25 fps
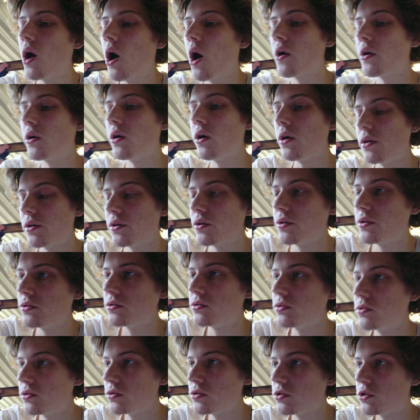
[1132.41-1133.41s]
I
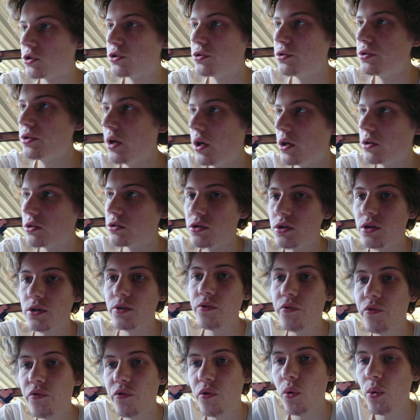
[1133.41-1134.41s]
gotten
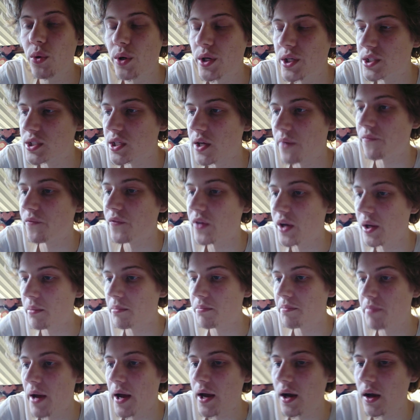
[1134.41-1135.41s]
240 something
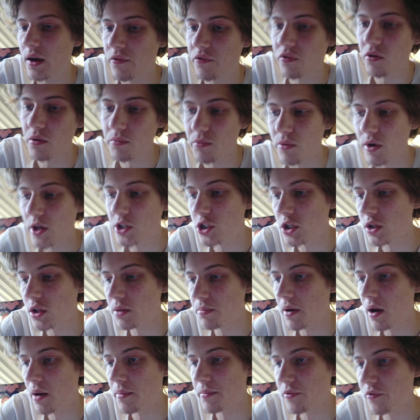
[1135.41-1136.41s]
back from Register
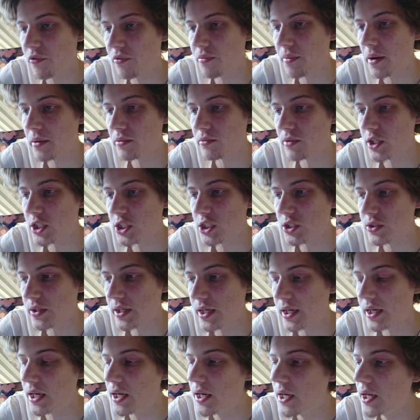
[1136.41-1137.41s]
Department from
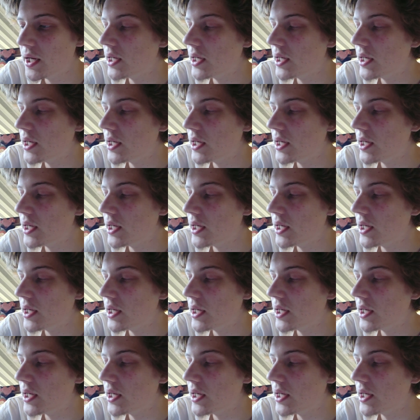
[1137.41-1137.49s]
unregistering it,